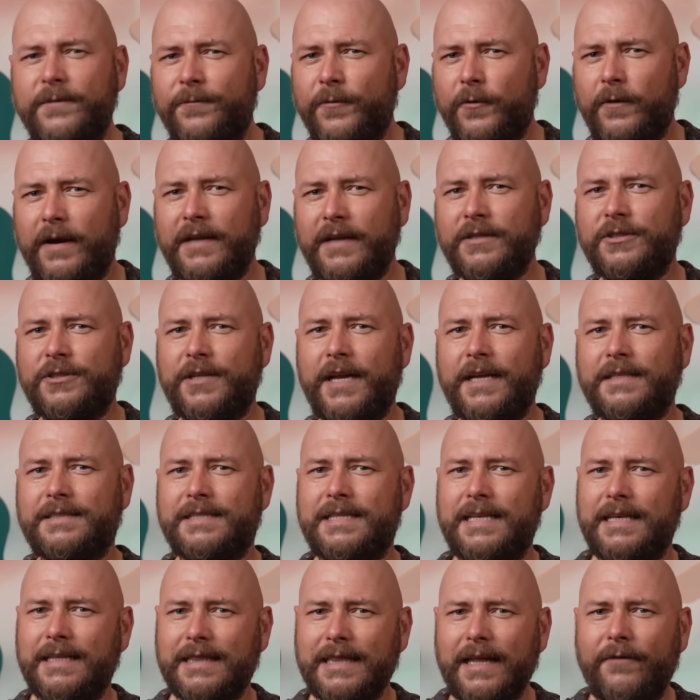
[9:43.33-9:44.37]
differentiates
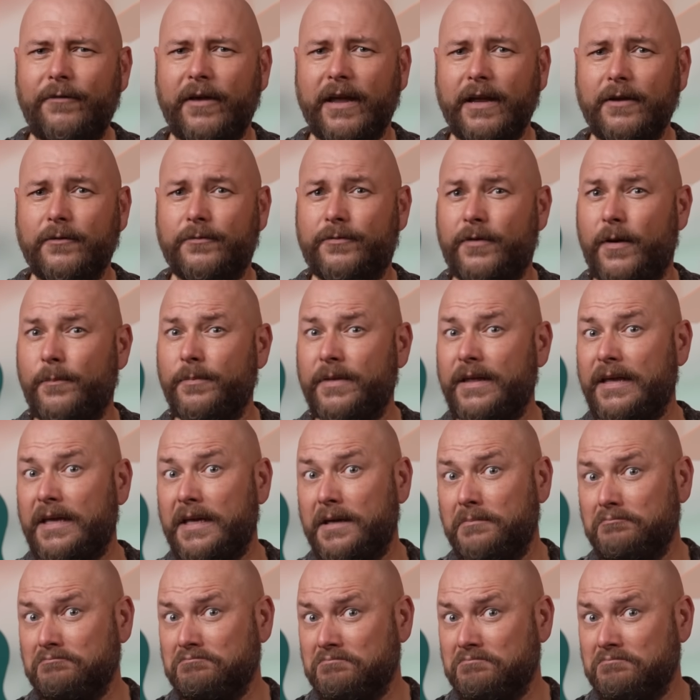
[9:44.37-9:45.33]
the living from the